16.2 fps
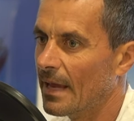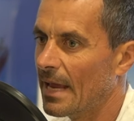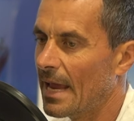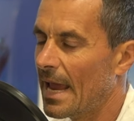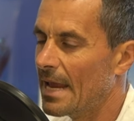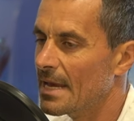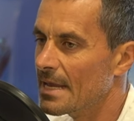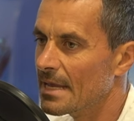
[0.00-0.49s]

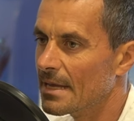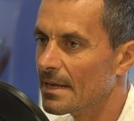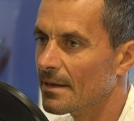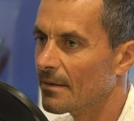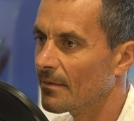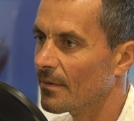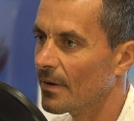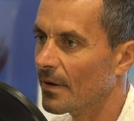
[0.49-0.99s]
any
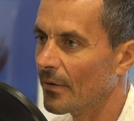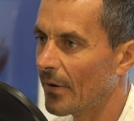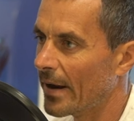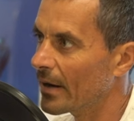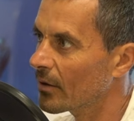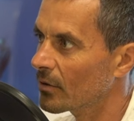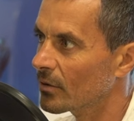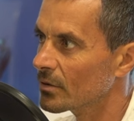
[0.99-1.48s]

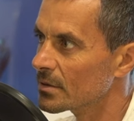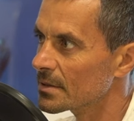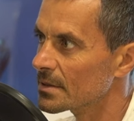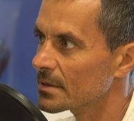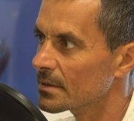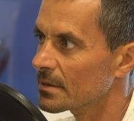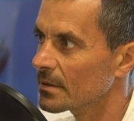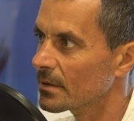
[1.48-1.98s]

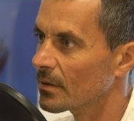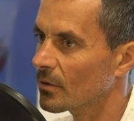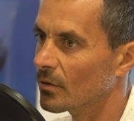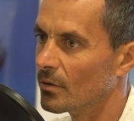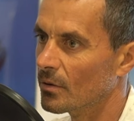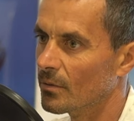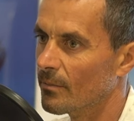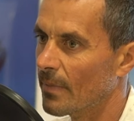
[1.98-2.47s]
records
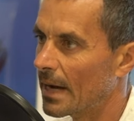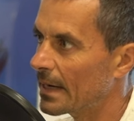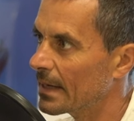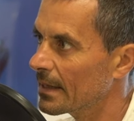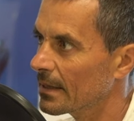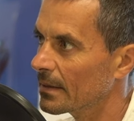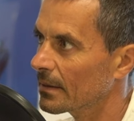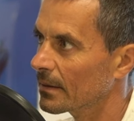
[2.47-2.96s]
or
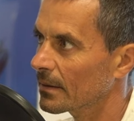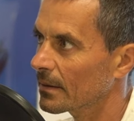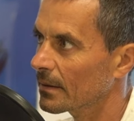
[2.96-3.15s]
money